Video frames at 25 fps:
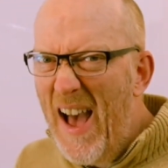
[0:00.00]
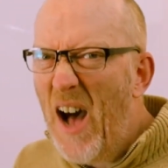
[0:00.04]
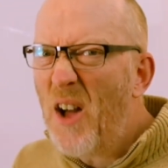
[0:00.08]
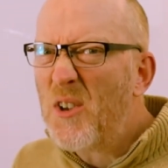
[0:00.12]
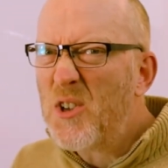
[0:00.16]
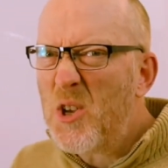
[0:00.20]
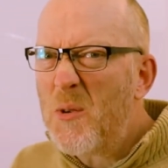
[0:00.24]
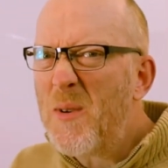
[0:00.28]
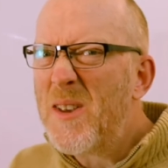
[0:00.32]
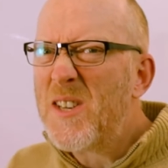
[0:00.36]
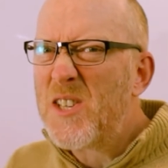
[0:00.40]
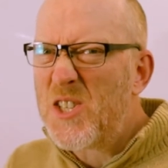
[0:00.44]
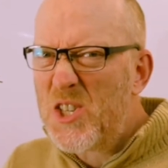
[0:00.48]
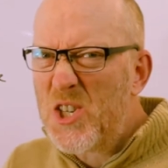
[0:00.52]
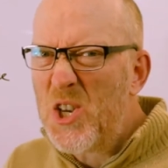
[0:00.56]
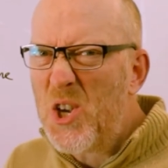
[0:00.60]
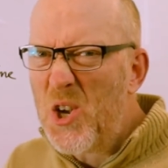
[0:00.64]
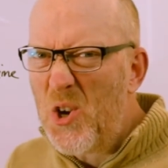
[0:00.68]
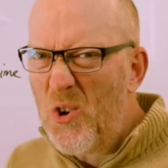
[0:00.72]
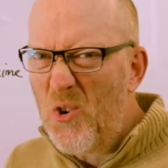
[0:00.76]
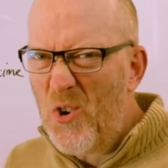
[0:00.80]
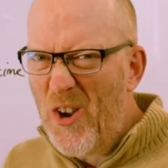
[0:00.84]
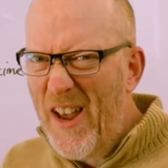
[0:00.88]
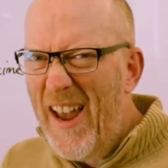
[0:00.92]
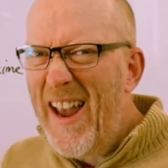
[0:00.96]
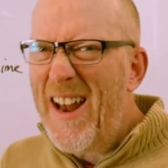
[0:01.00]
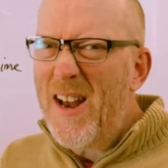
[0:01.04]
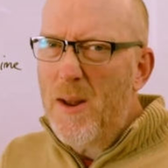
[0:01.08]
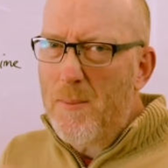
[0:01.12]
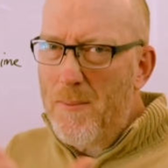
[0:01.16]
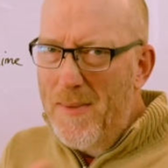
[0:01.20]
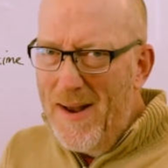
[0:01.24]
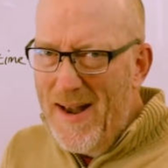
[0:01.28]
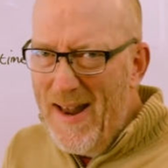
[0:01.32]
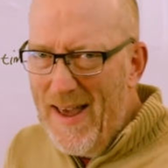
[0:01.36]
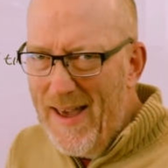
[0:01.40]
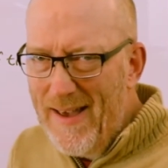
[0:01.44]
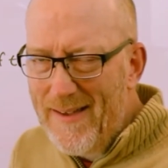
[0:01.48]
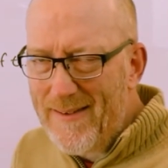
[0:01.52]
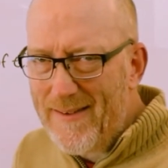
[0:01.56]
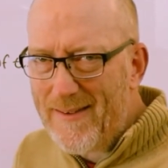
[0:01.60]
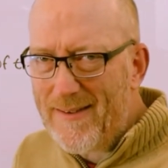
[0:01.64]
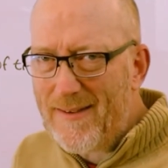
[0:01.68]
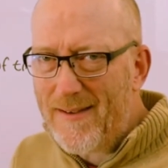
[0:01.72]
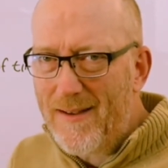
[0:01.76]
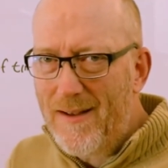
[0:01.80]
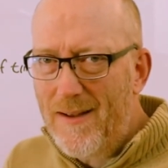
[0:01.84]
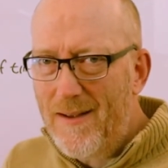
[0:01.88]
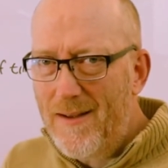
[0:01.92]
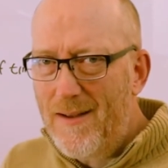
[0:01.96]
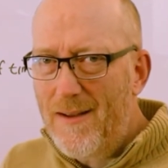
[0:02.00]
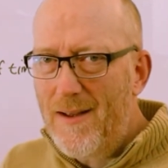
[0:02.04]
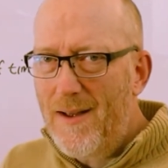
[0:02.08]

I'll do it soon. In a minute.